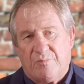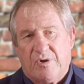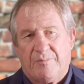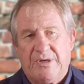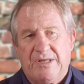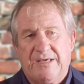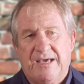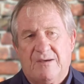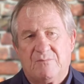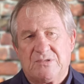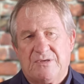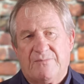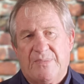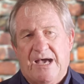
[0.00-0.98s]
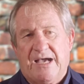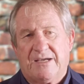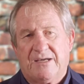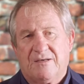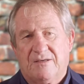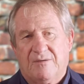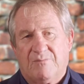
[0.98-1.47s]
property comes to
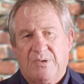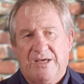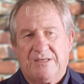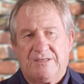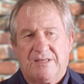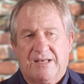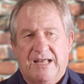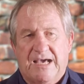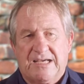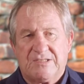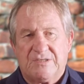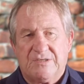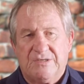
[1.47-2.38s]
market compared to the last 2